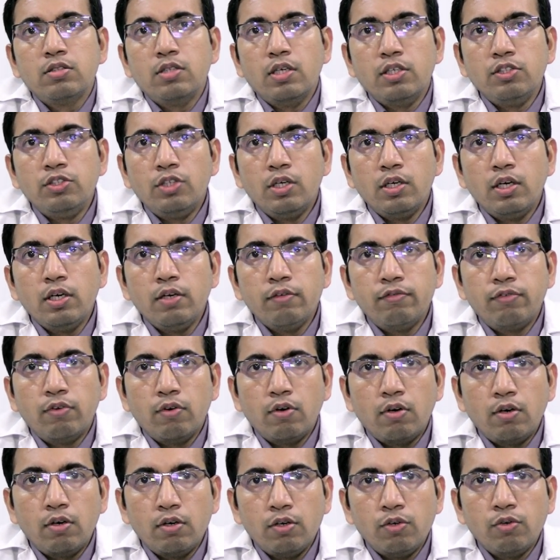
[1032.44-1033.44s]
surgery
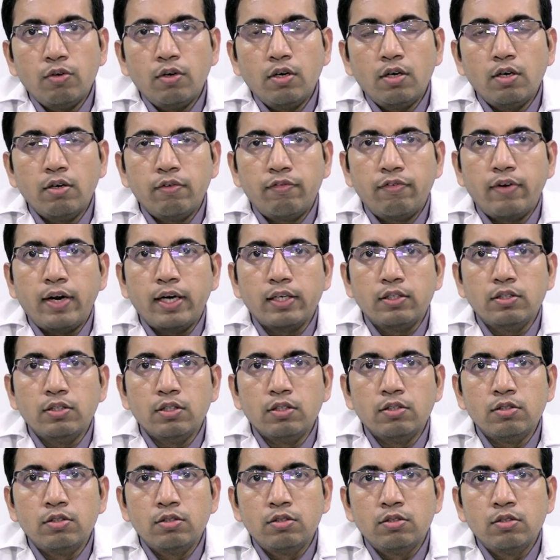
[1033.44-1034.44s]
for your
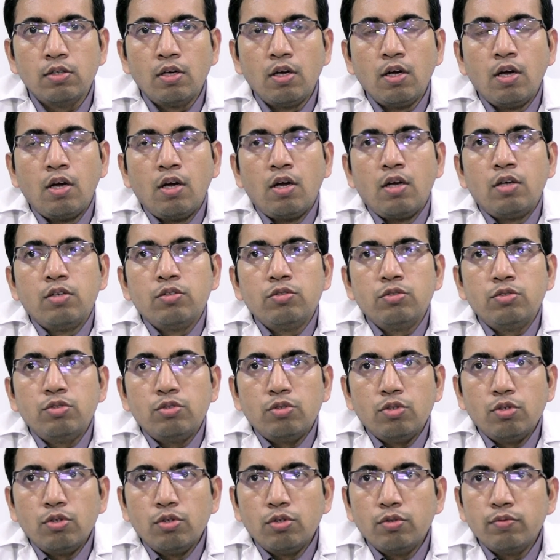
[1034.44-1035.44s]
fractures.
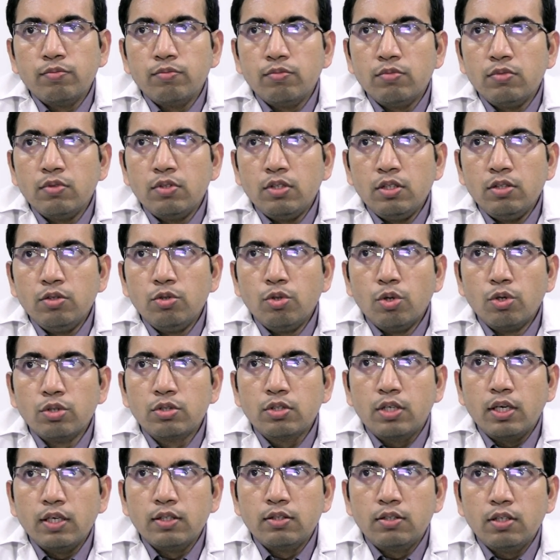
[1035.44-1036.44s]
So in
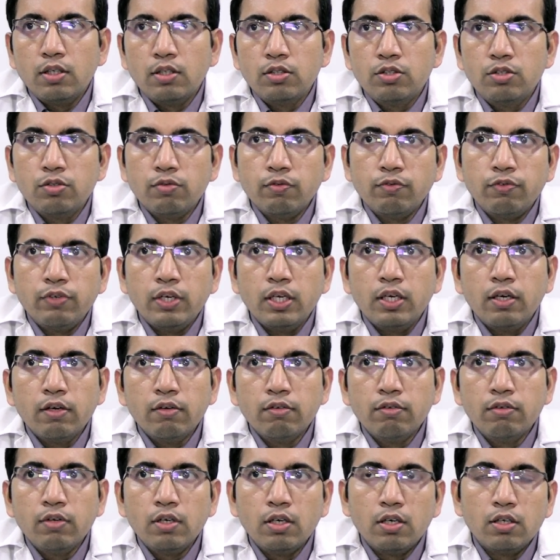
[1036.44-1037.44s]
those cases, we
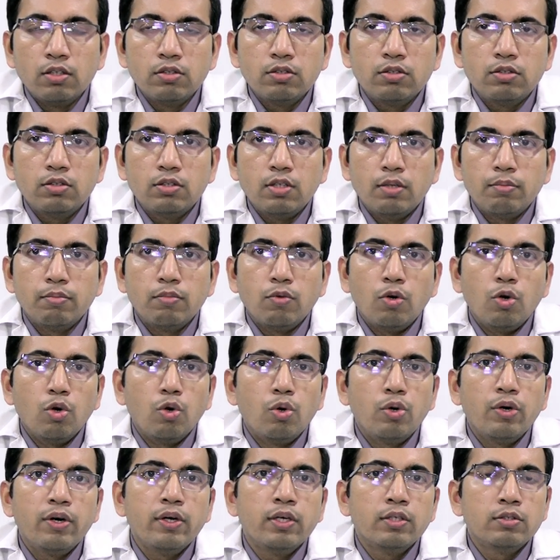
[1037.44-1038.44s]
give uh, some
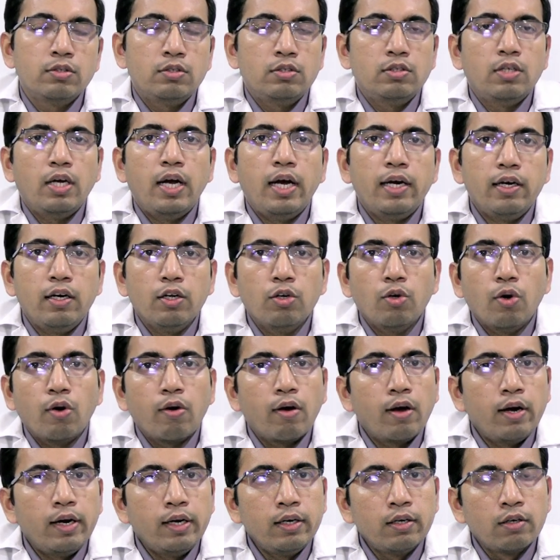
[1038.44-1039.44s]
low dose
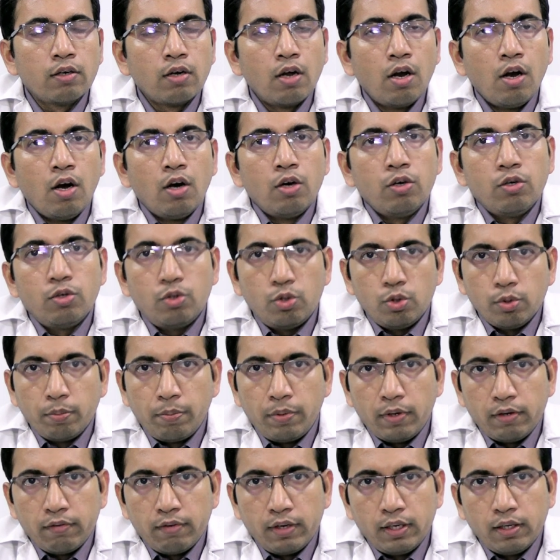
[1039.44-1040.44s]
anticoagulant
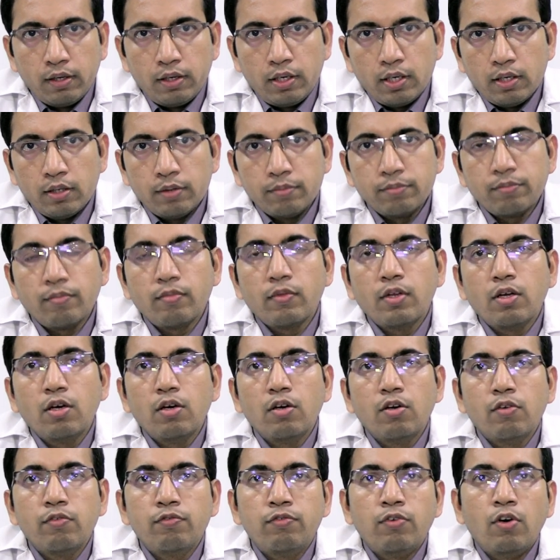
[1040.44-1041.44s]
to prevent uh,
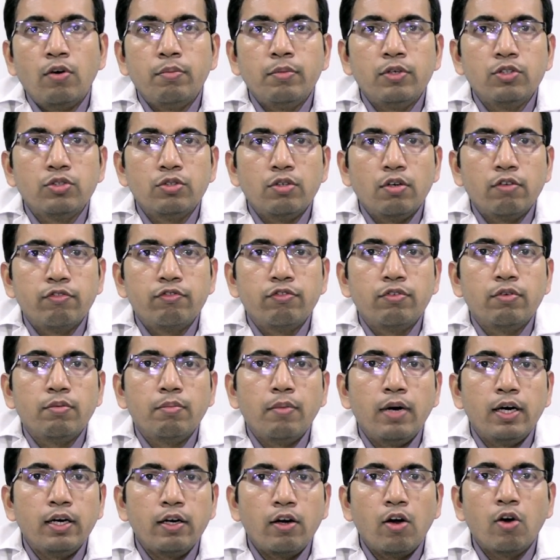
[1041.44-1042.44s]
uh, formation of
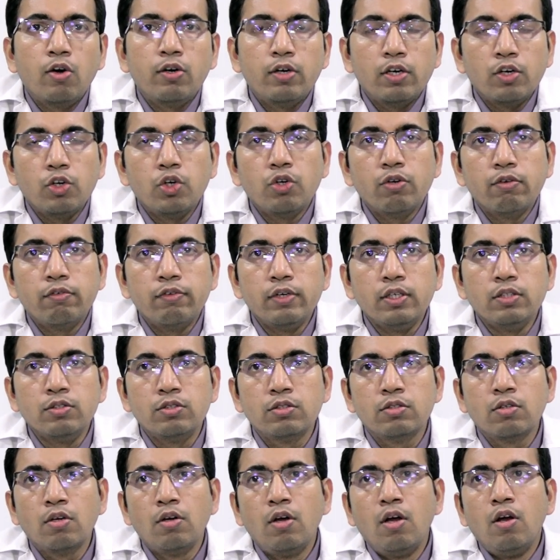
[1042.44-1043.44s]
blood clot in your
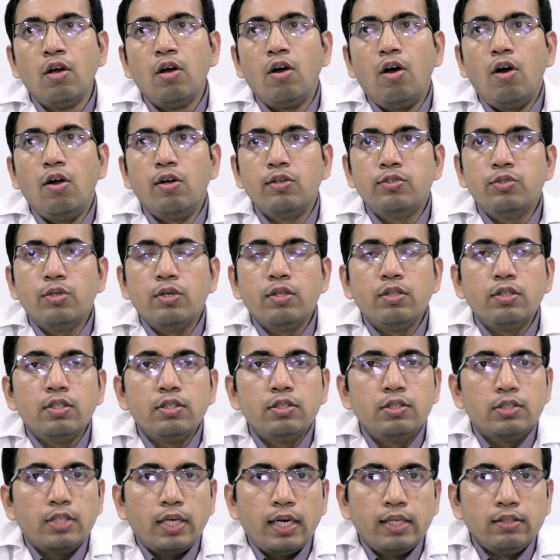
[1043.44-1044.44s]
veins. Also
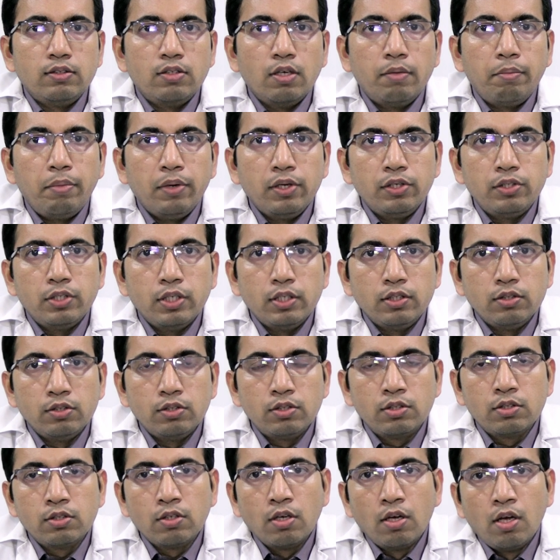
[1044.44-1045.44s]
in this cancer
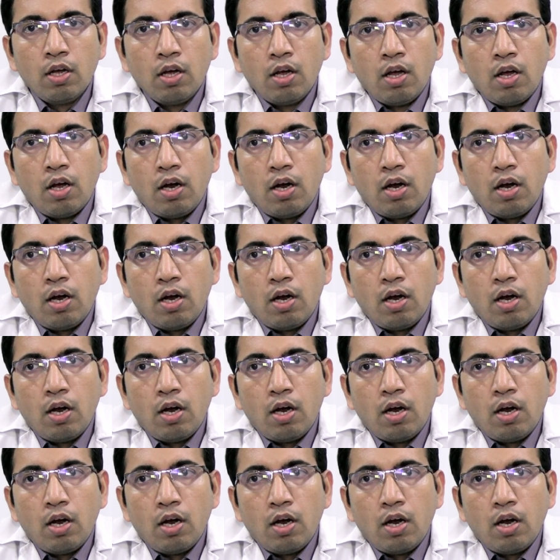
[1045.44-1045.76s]
patients